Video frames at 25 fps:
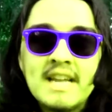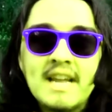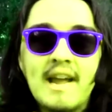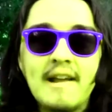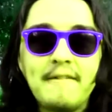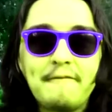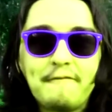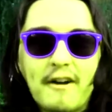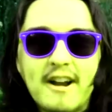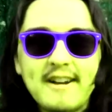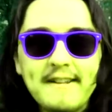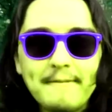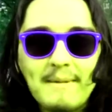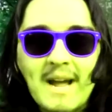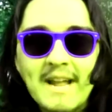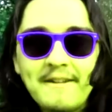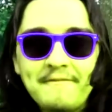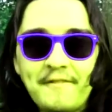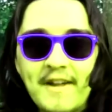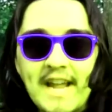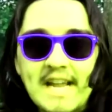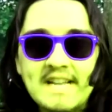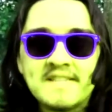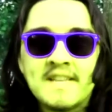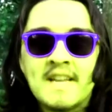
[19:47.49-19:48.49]
in front of my
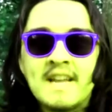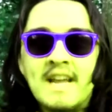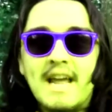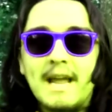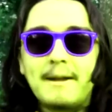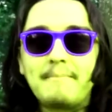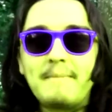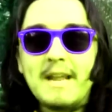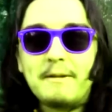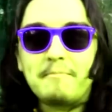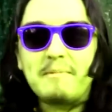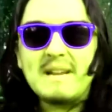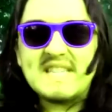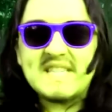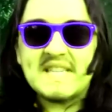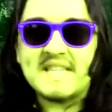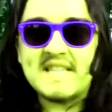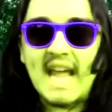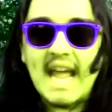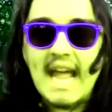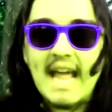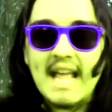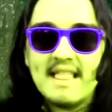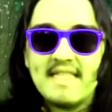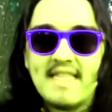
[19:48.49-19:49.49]
face and make me
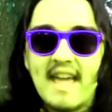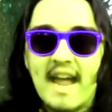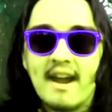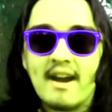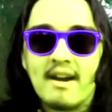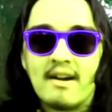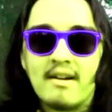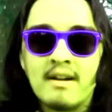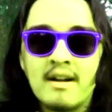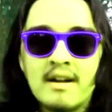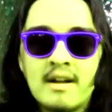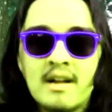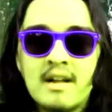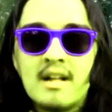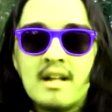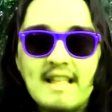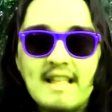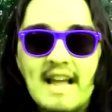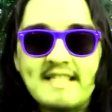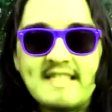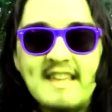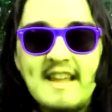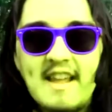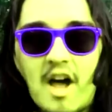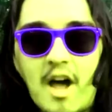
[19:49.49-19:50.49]
stand there
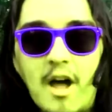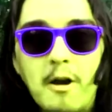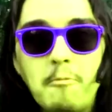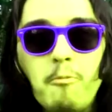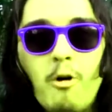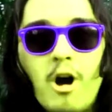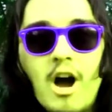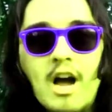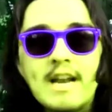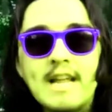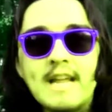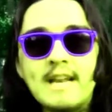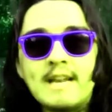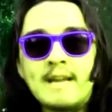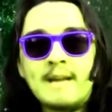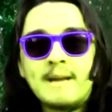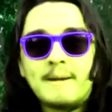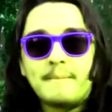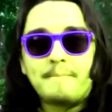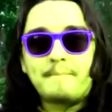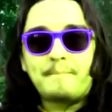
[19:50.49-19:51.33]
like the unwanted